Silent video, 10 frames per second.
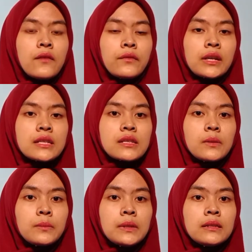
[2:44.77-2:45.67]
for
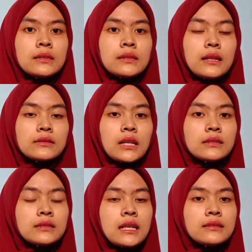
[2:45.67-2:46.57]
example,
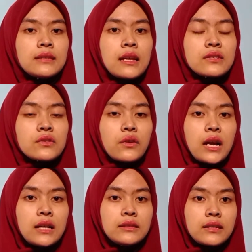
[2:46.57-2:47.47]
athletic, dance, or
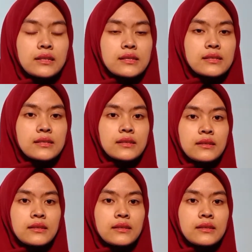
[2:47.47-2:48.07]
others.